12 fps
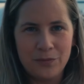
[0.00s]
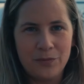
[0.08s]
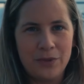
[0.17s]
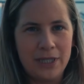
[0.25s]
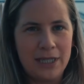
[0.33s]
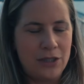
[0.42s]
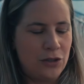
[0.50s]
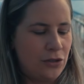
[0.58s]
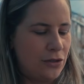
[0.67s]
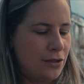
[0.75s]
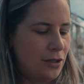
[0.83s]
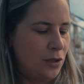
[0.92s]
We
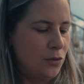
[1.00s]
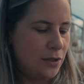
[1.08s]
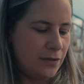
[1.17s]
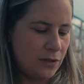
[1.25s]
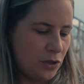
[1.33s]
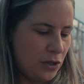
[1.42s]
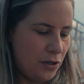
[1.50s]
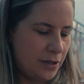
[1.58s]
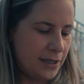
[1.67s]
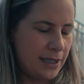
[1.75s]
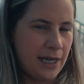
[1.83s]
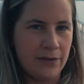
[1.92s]
use loads of
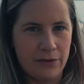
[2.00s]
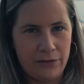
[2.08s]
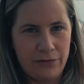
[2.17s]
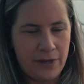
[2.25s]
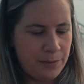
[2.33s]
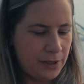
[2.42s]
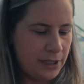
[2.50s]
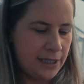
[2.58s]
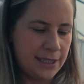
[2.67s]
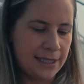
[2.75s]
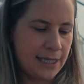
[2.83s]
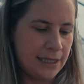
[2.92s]
stalks. They have a fabulous
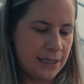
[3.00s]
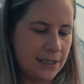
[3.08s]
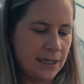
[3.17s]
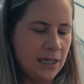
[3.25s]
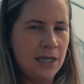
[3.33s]
scent.